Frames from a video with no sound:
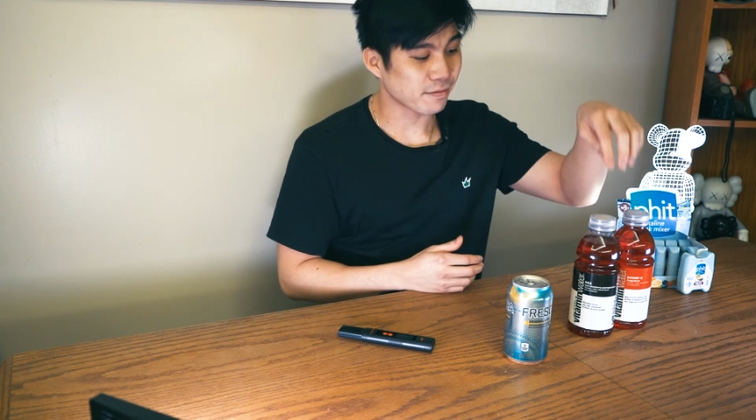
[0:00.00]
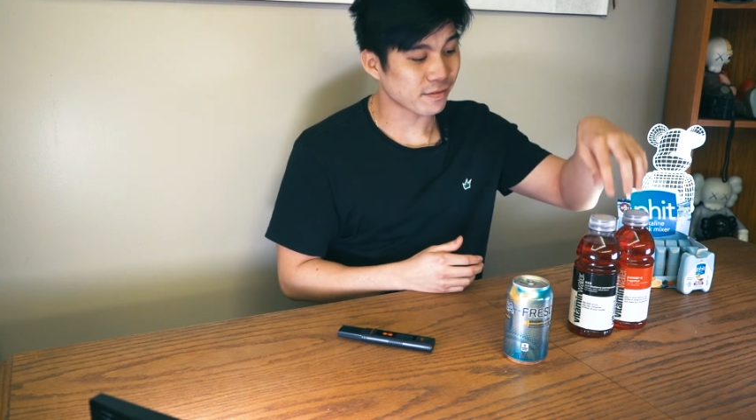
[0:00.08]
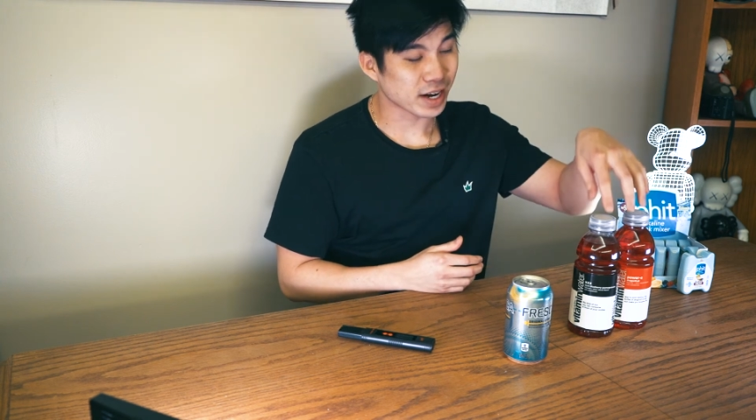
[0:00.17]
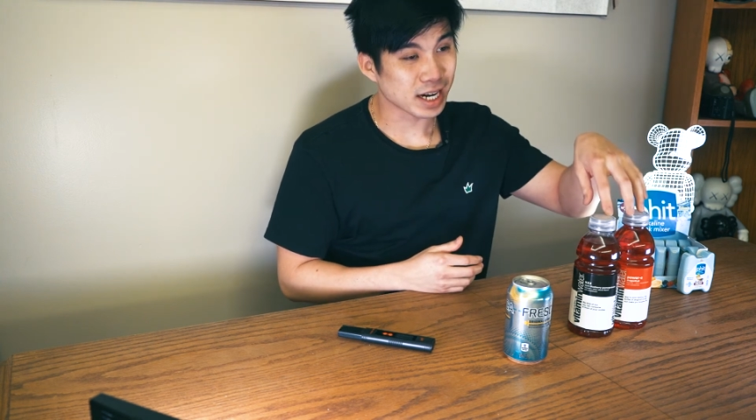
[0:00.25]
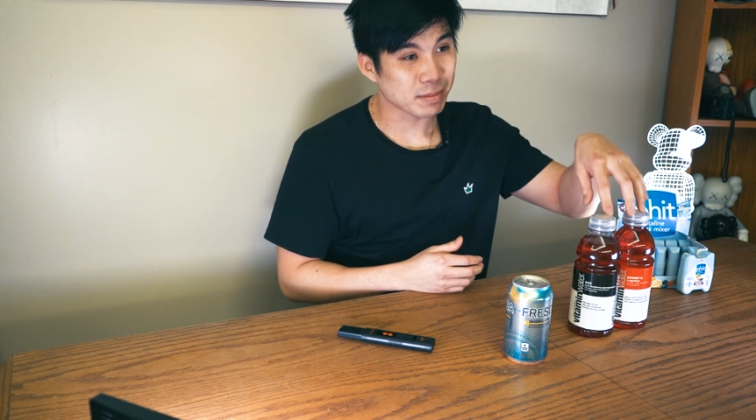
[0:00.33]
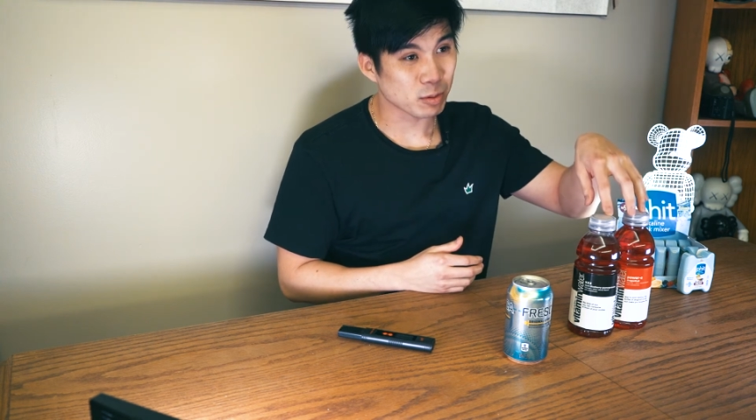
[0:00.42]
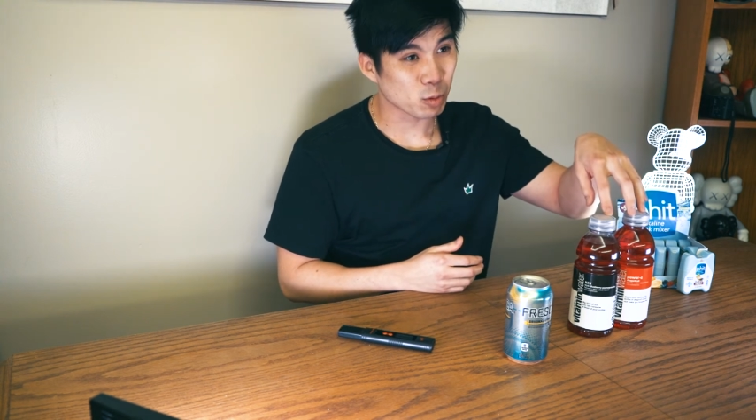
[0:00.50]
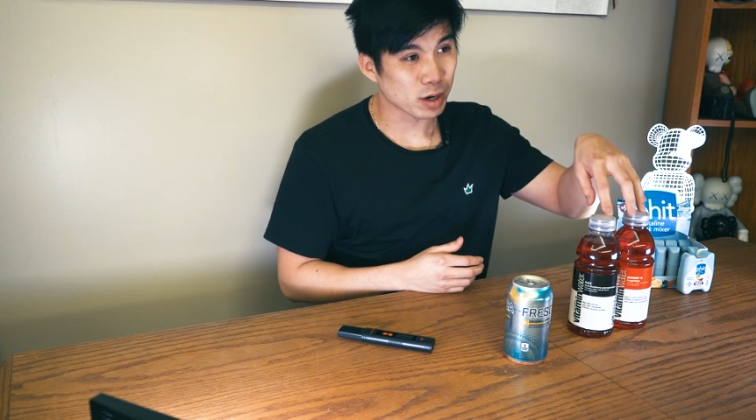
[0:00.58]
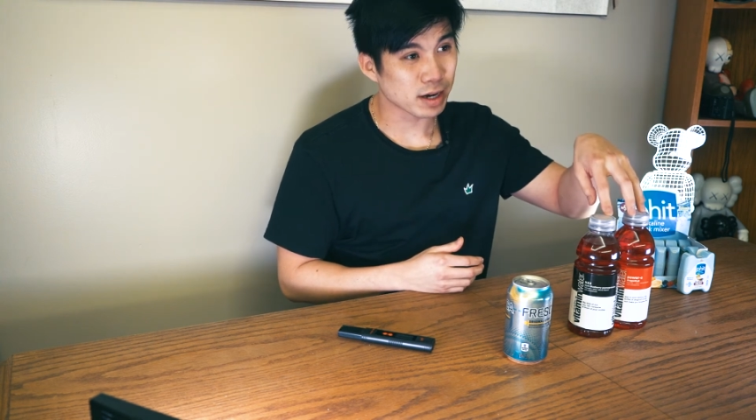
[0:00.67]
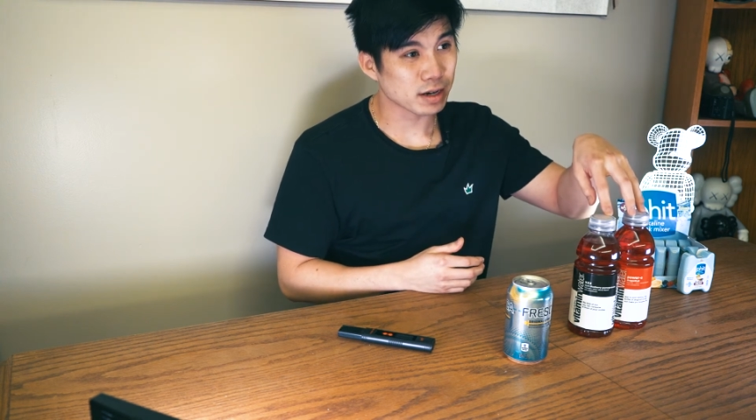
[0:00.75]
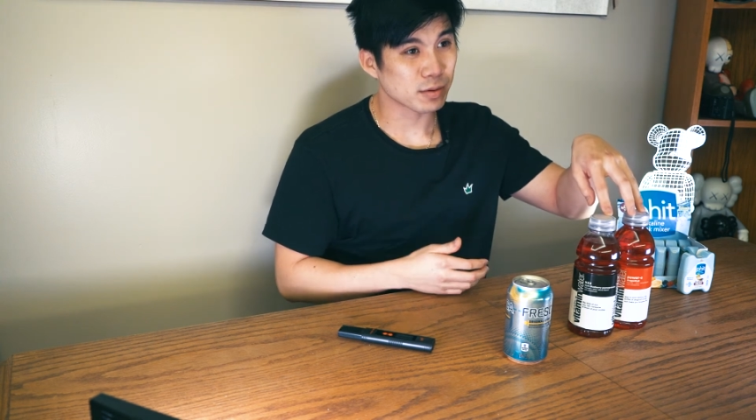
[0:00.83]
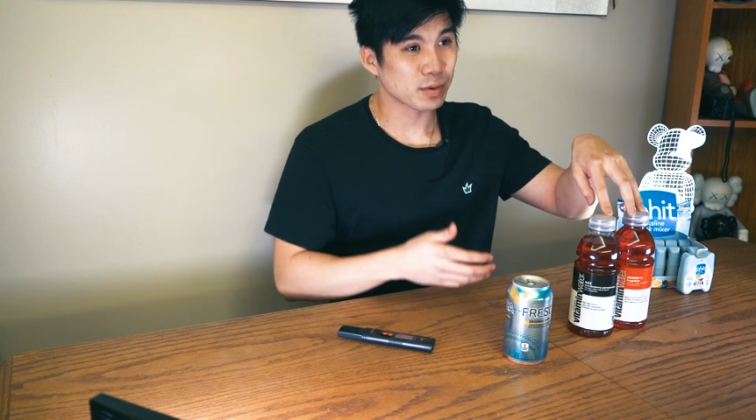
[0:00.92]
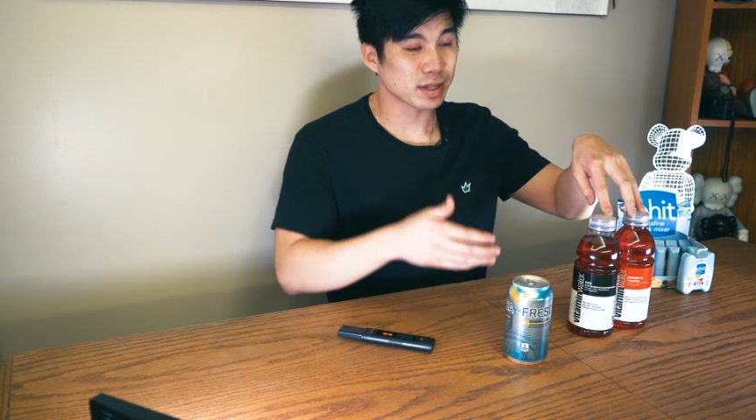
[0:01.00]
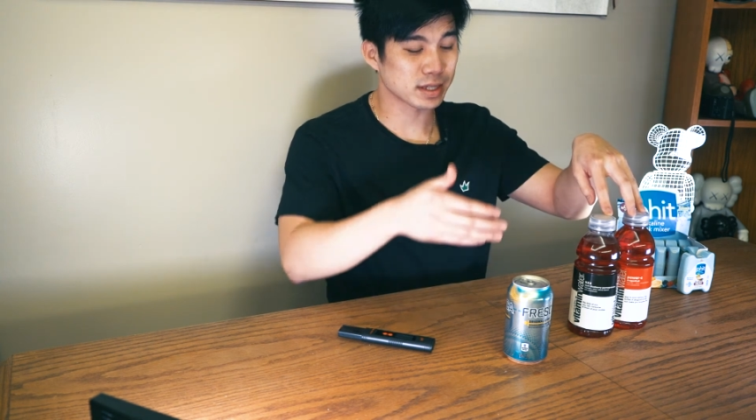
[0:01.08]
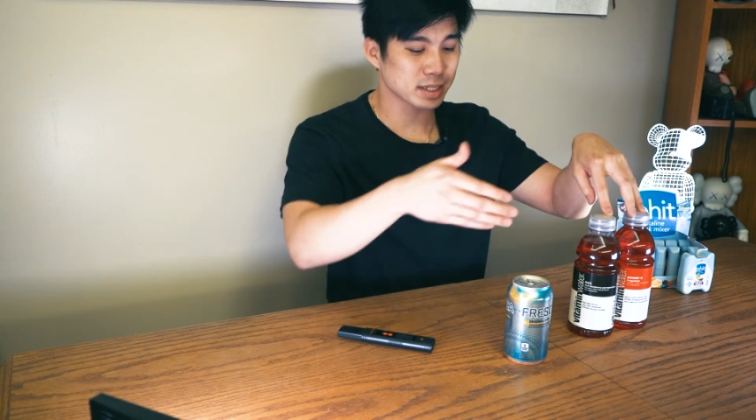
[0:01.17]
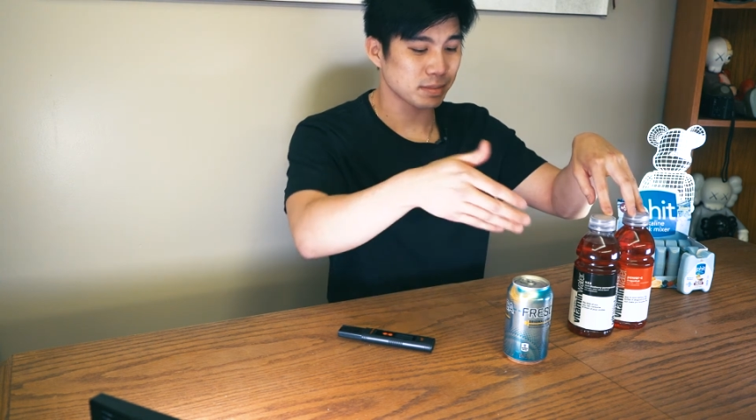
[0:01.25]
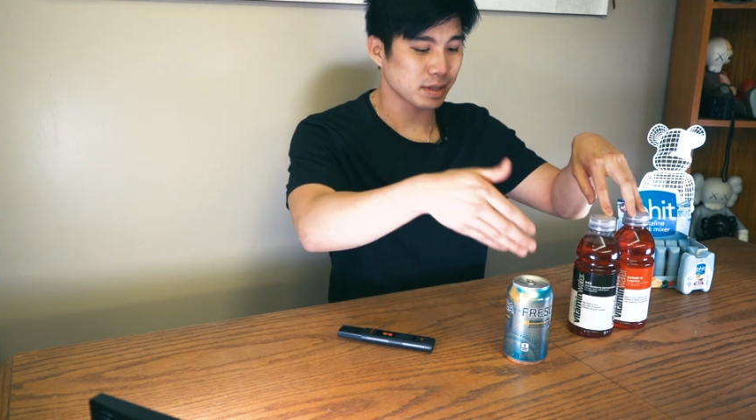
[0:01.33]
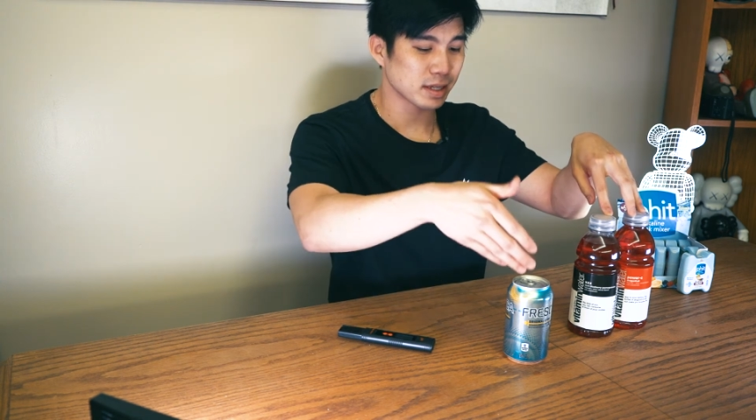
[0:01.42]
to be comparing
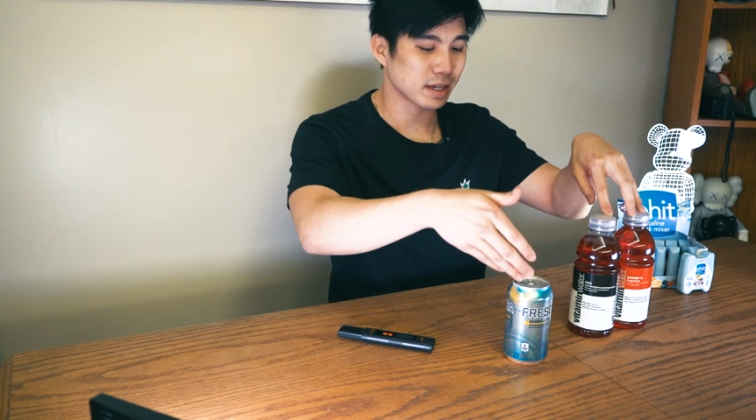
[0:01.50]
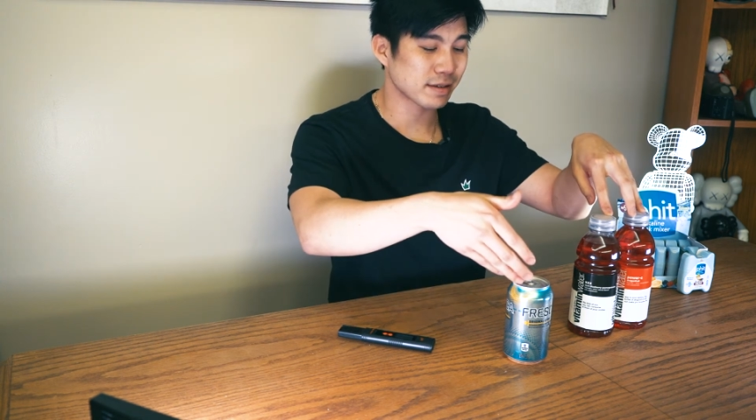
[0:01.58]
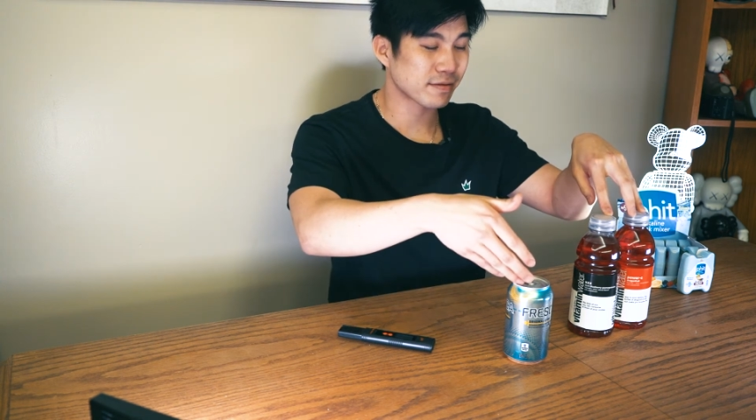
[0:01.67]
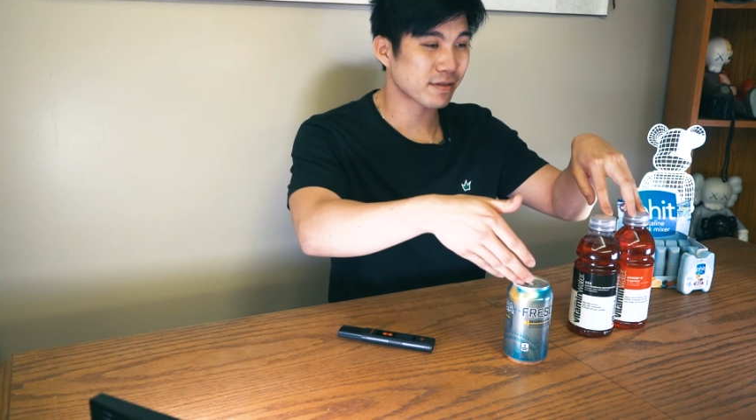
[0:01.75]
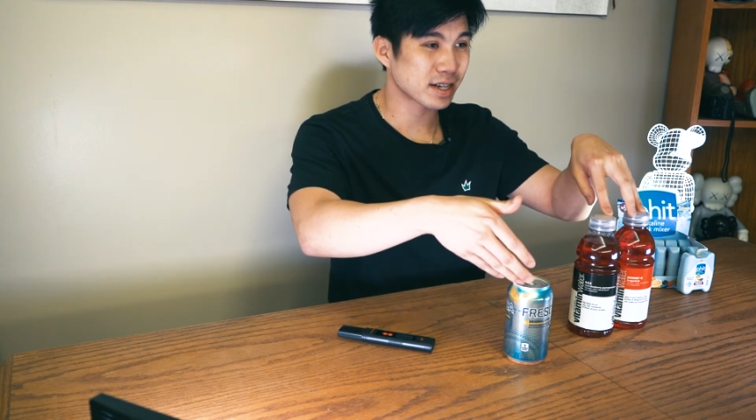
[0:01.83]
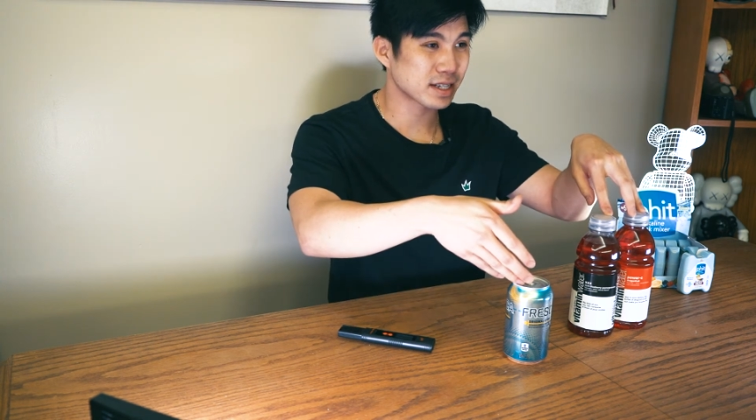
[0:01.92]
VitaminWater and a soda like